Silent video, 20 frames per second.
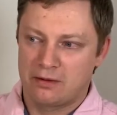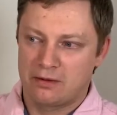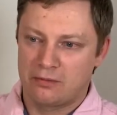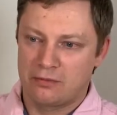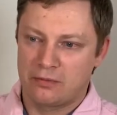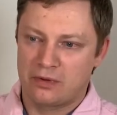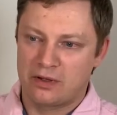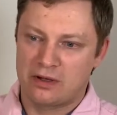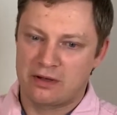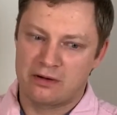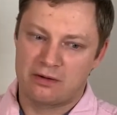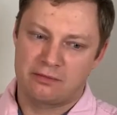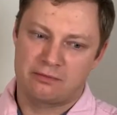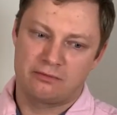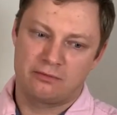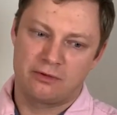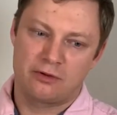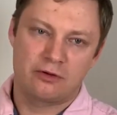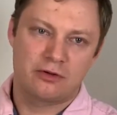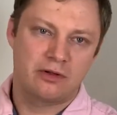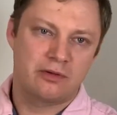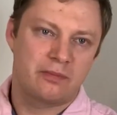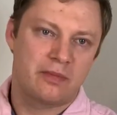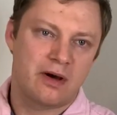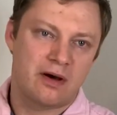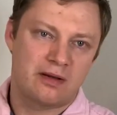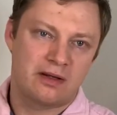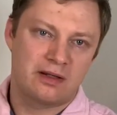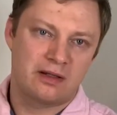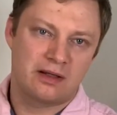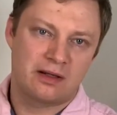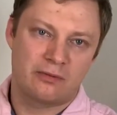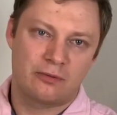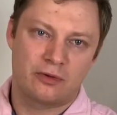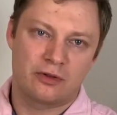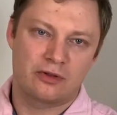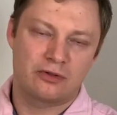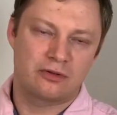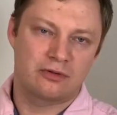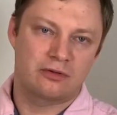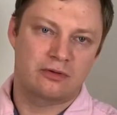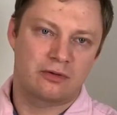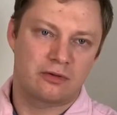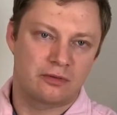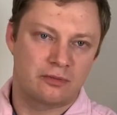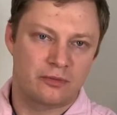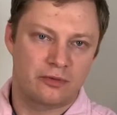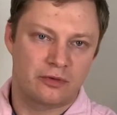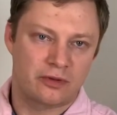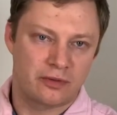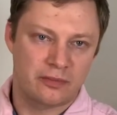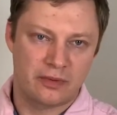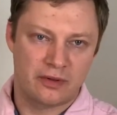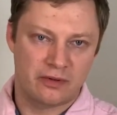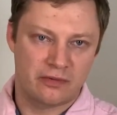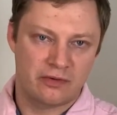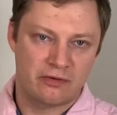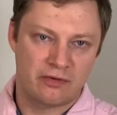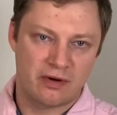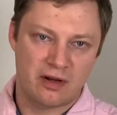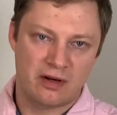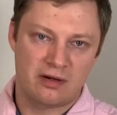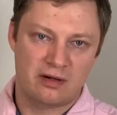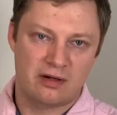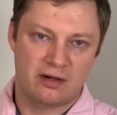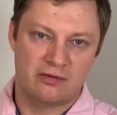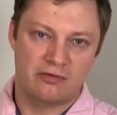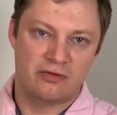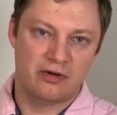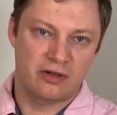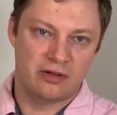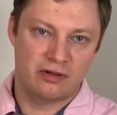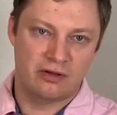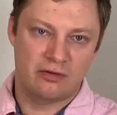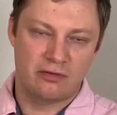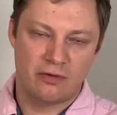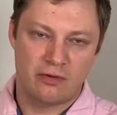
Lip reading: when I learned about it, I wanted to learn more about the writer and read the